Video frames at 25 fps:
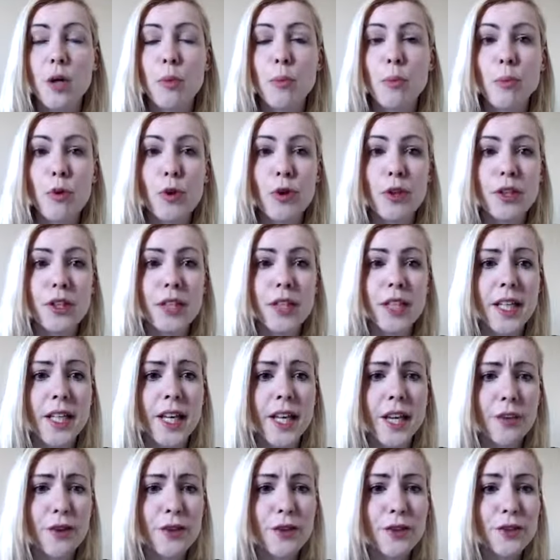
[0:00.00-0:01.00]
moral
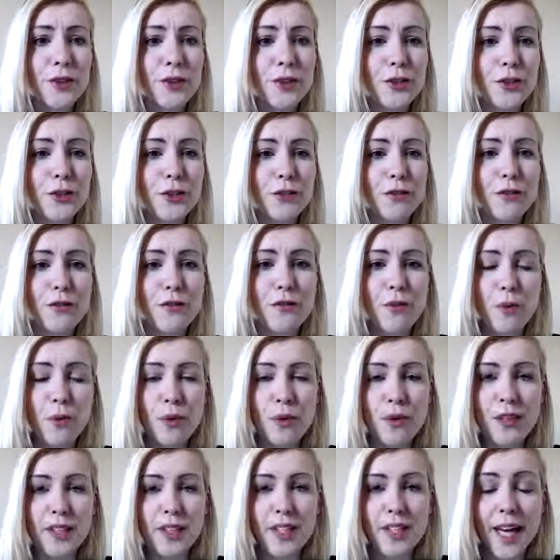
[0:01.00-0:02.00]
character
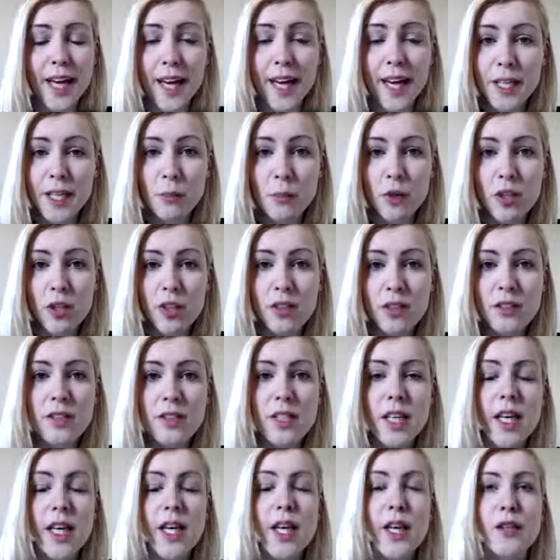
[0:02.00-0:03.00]
for animals.